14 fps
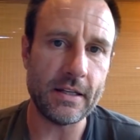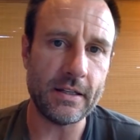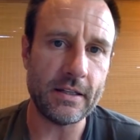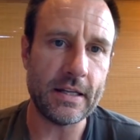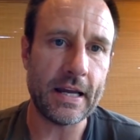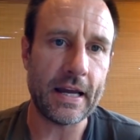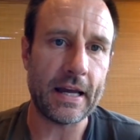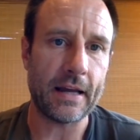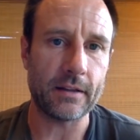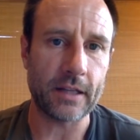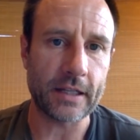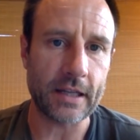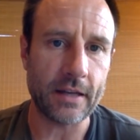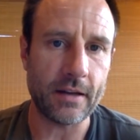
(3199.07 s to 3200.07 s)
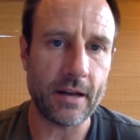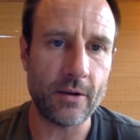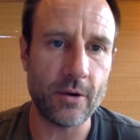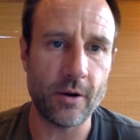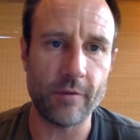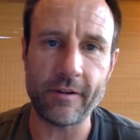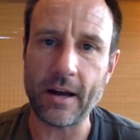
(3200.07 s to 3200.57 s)
yeah, like I don't
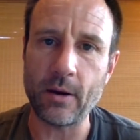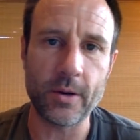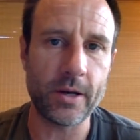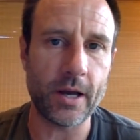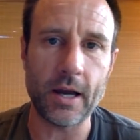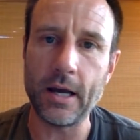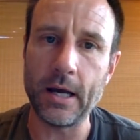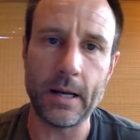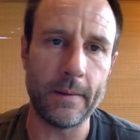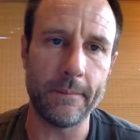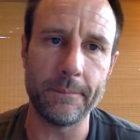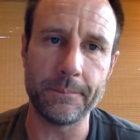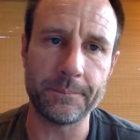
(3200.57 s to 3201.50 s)
know if I would I